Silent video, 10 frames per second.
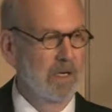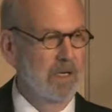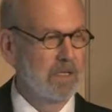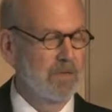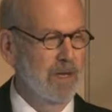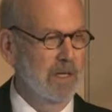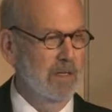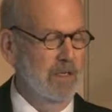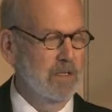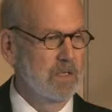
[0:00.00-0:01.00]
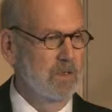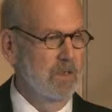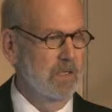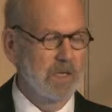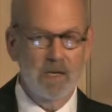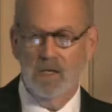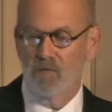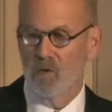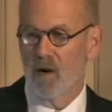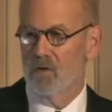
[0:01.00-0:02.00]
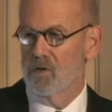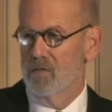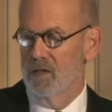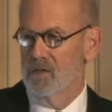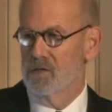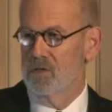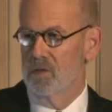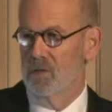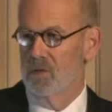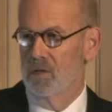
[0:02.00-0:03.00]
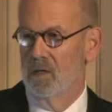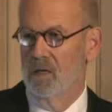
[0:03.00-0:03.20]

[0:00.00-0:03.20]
is the fact that he's the new executive director of the Institute.